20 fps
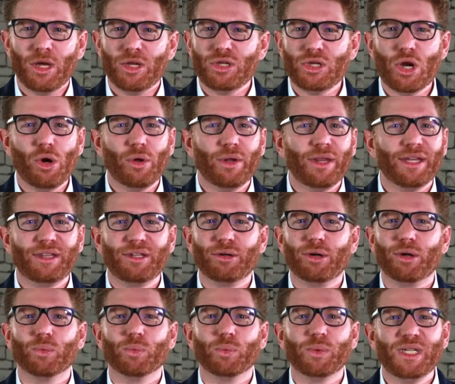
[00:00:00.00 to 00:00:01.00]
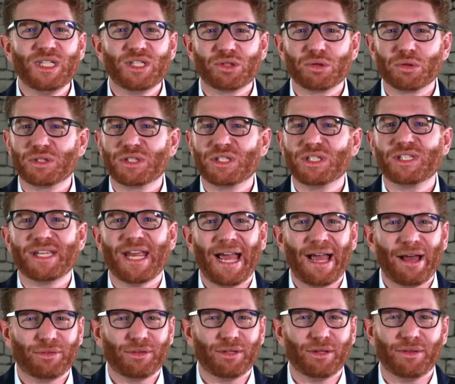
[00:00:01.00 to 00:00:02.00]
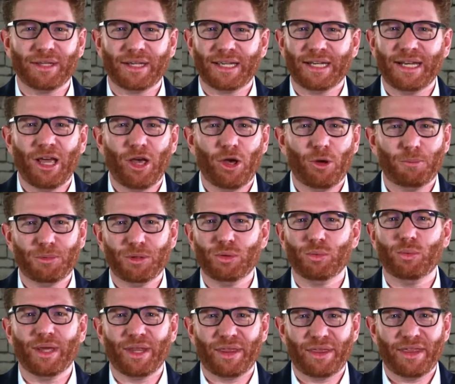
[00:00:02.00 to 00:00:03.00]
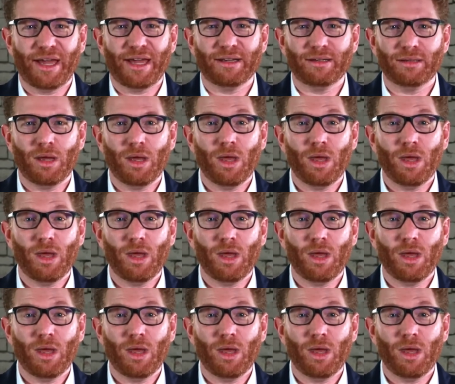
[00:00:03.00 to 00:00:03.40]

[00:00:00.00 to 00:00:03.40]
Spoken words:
Know that there are resources out there that can help you with that.